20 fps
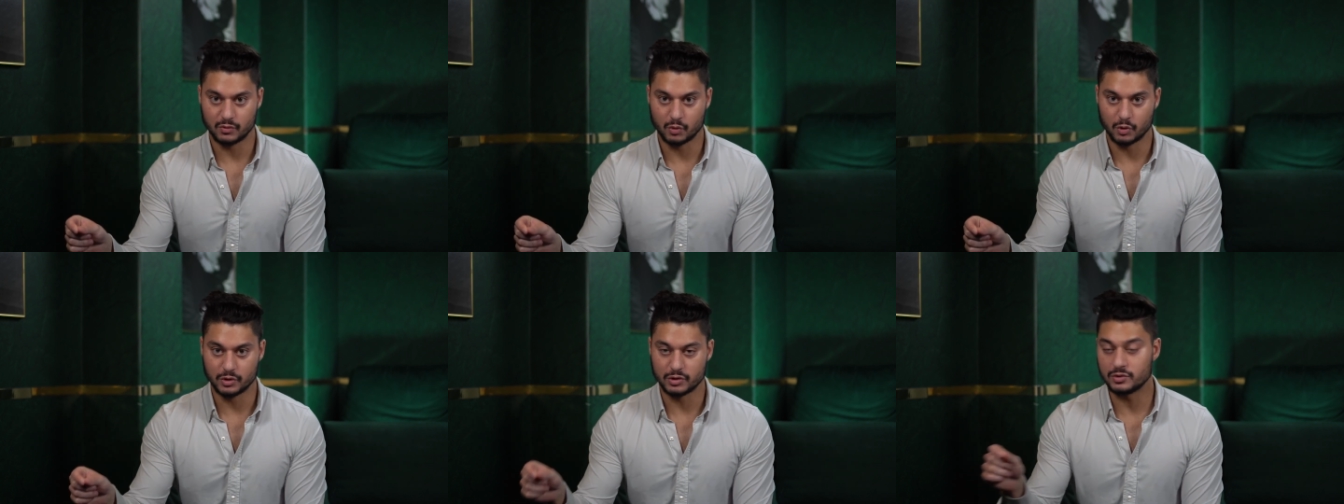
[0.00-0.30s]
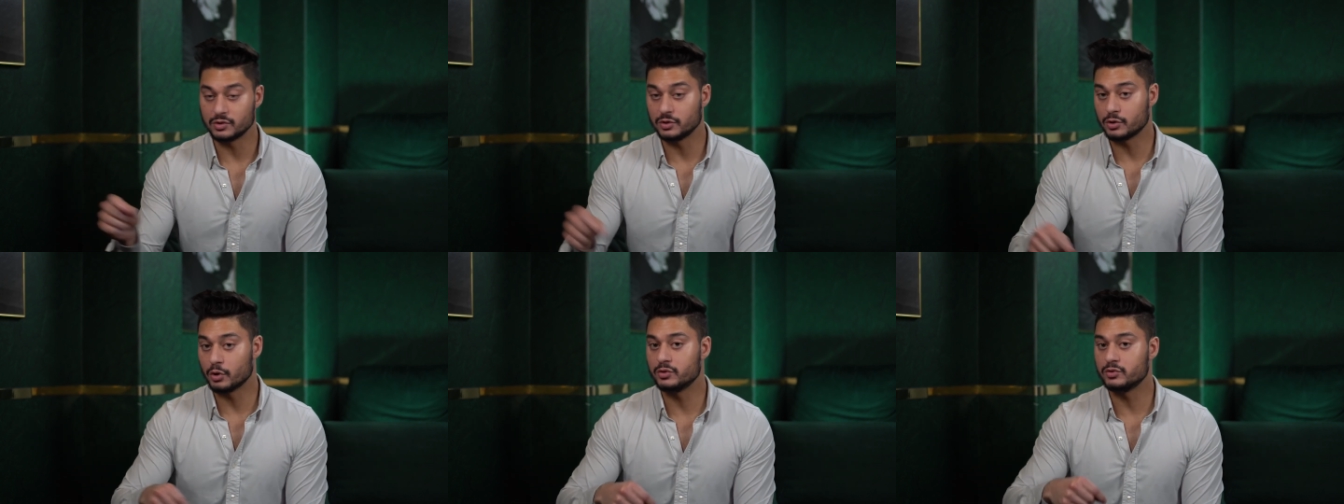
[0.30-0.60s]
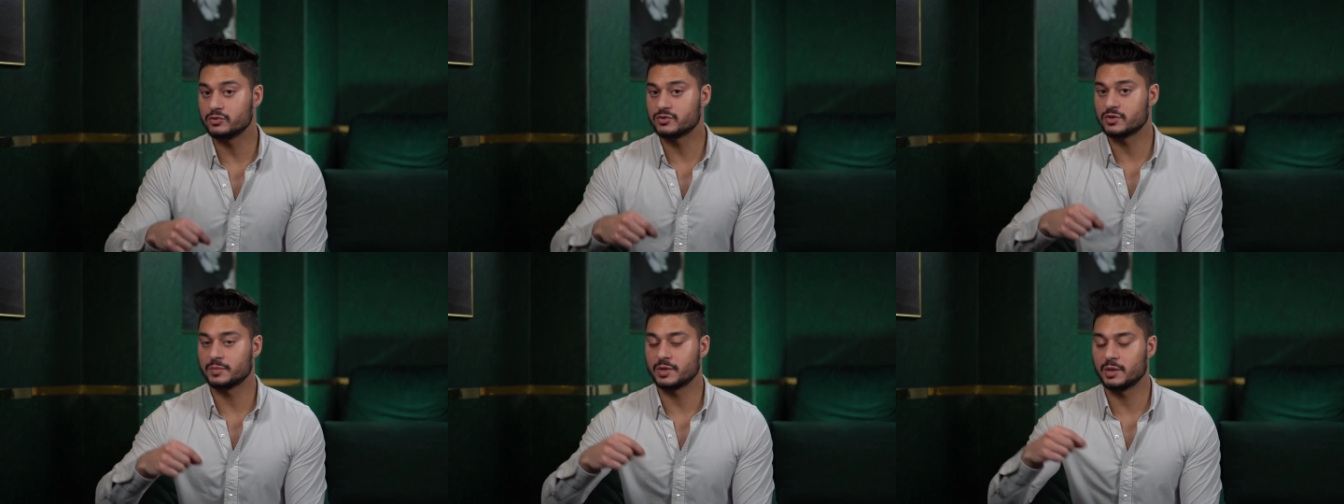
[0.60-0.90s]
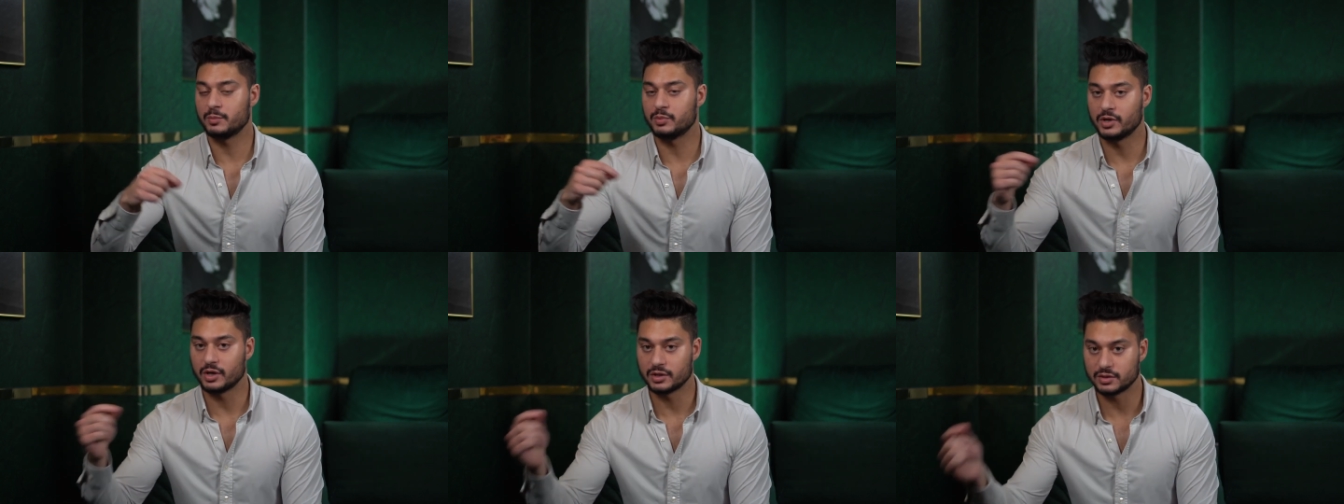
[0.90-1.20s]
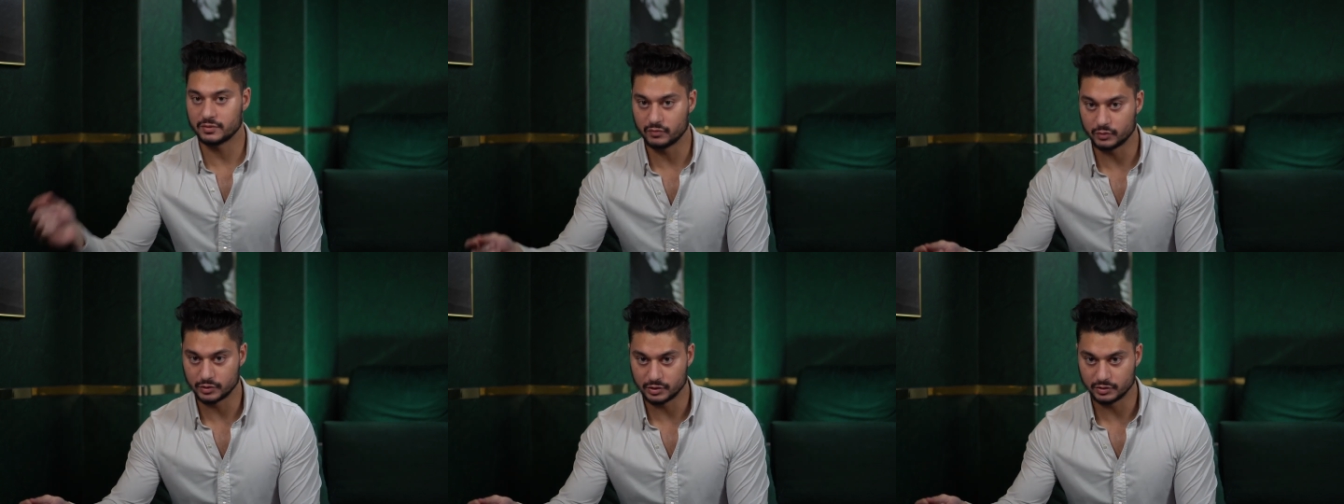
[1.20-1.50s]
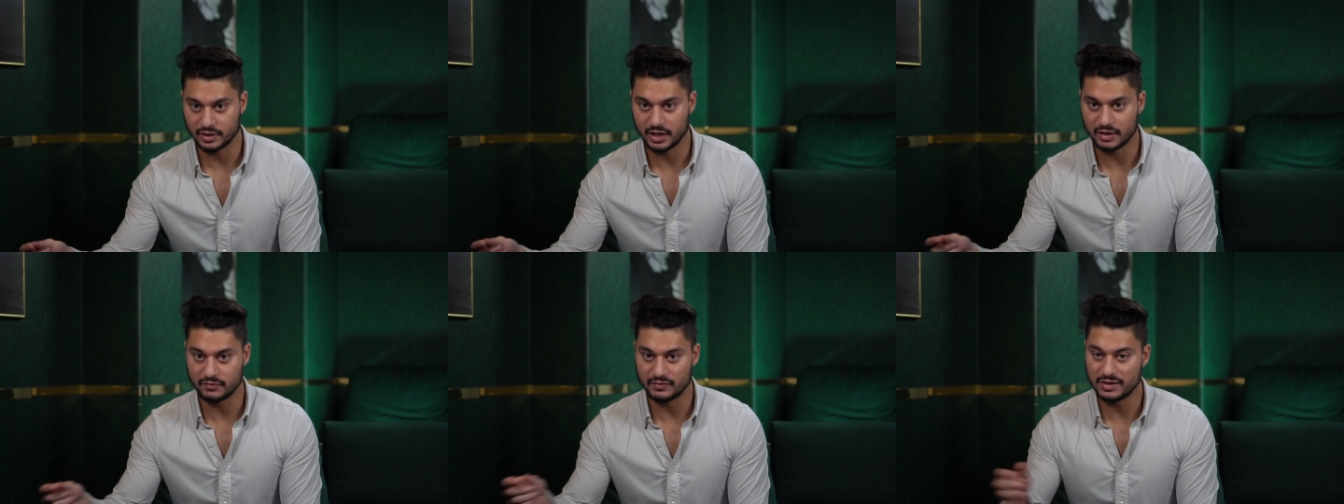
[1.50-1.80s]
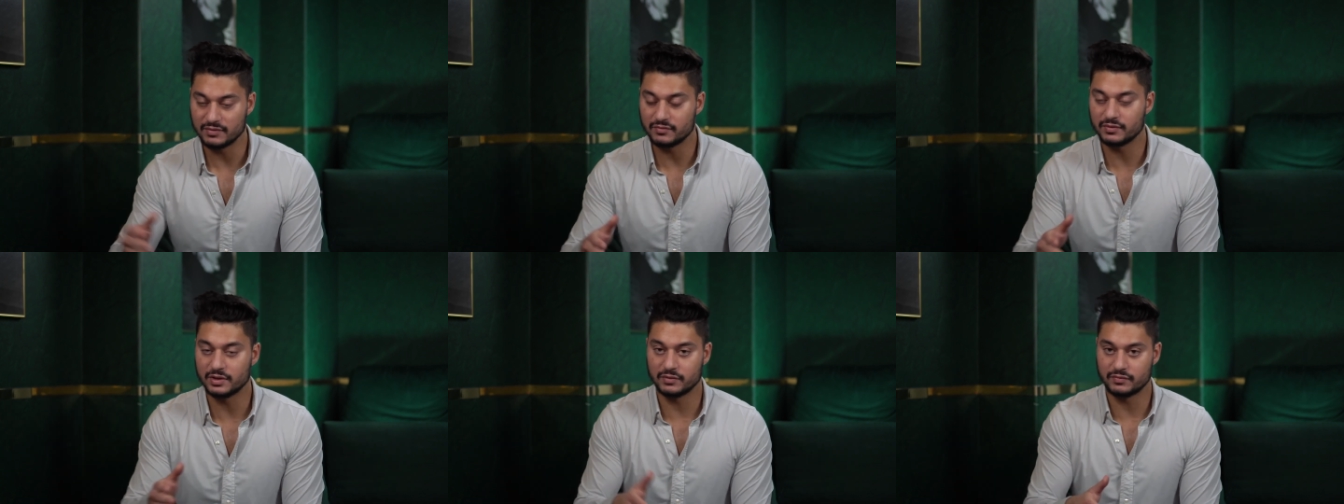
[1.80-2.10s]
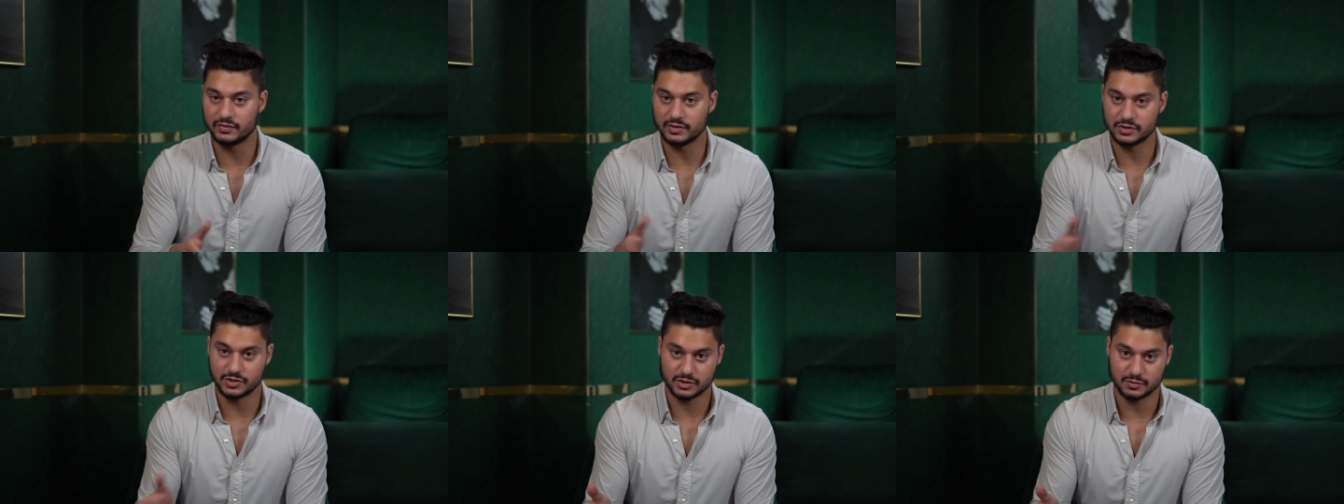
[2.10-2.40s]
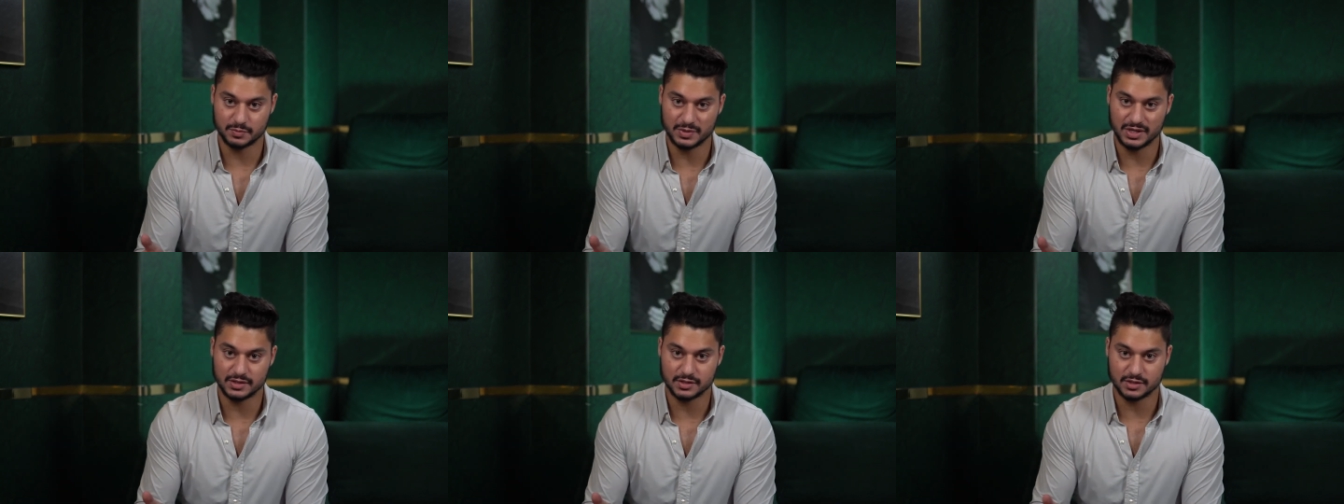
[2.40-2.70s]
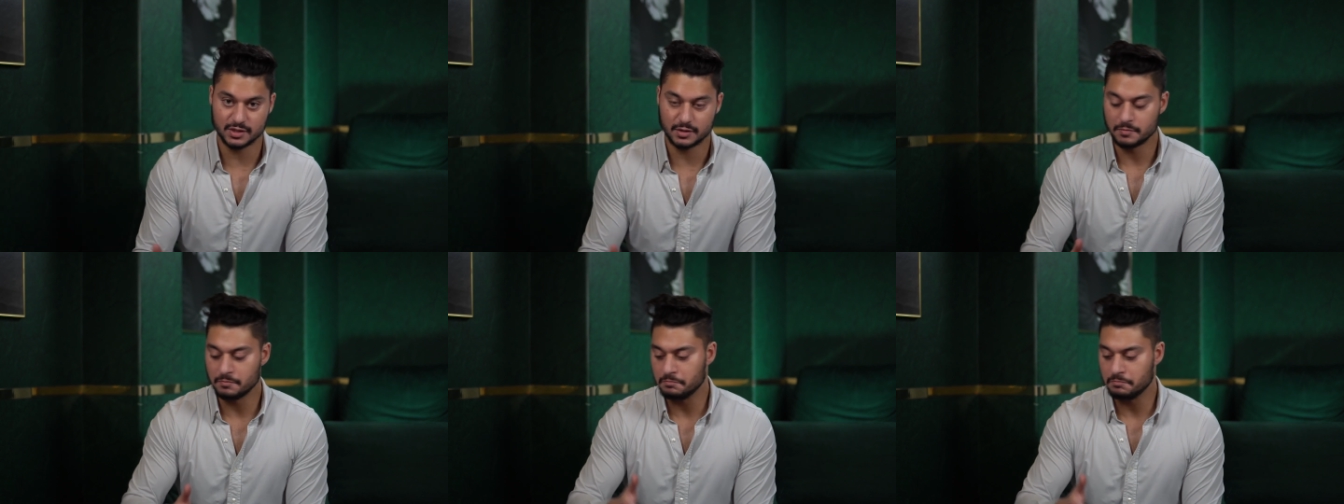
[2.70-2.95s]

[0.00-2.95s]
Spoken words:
or you can go do something productive with your life, even if it just means,